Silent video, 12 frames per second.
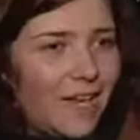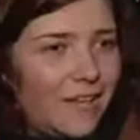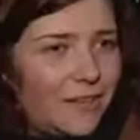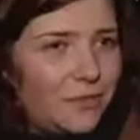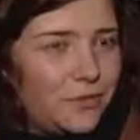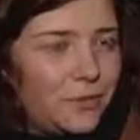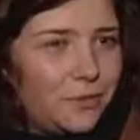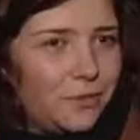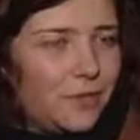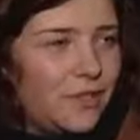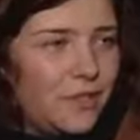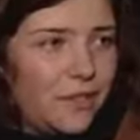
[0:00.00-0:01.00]
I
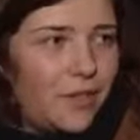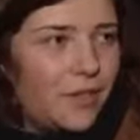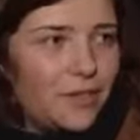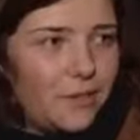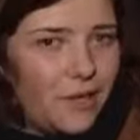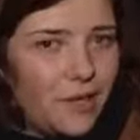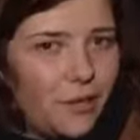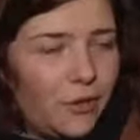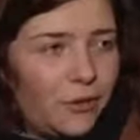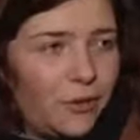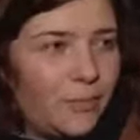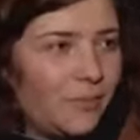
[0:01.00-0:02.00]
don't really think it's fair,
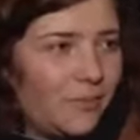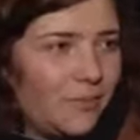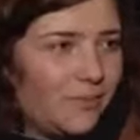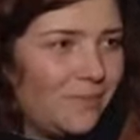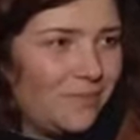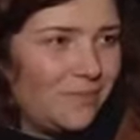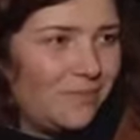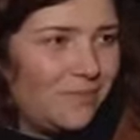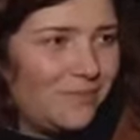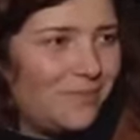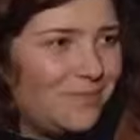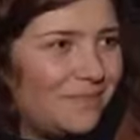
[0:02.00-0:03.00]
no. But you
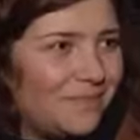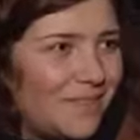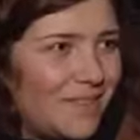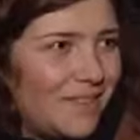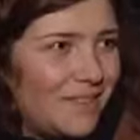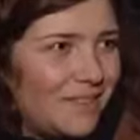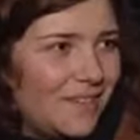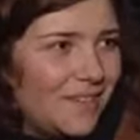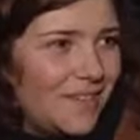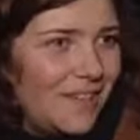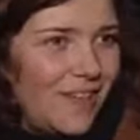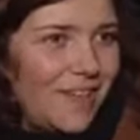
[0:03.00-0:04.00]
still buy Starbucks
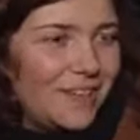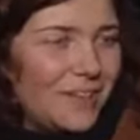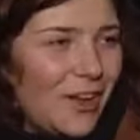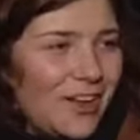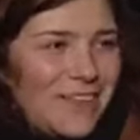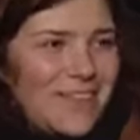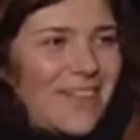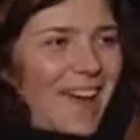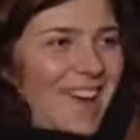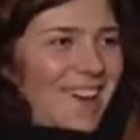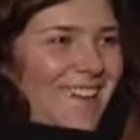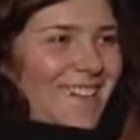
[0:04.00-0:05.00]
coffee. It's not even
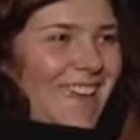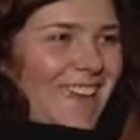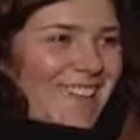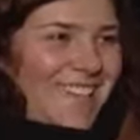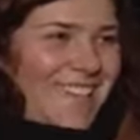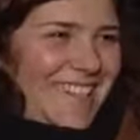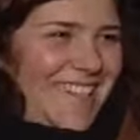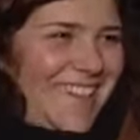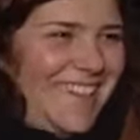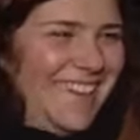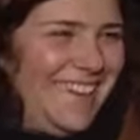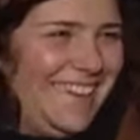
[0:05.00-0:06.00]
mine, it's his!